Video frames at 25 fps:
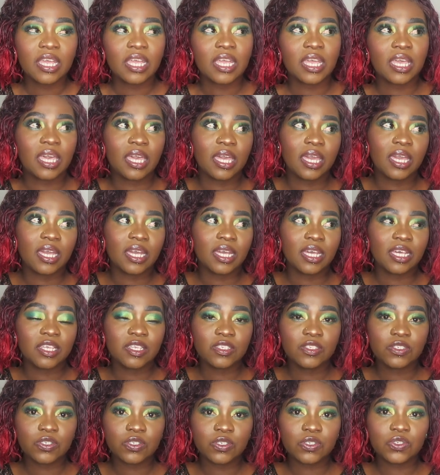
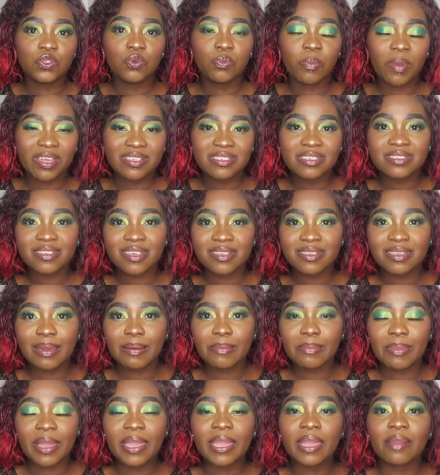And you might just end
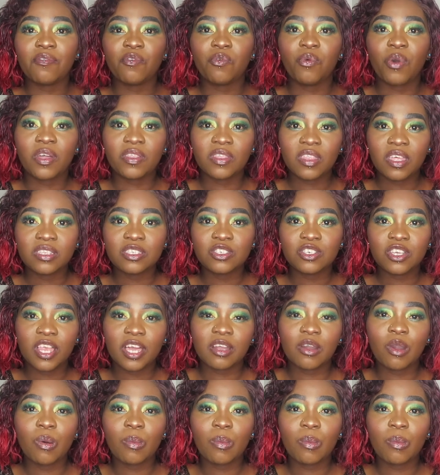up buying one that you're like,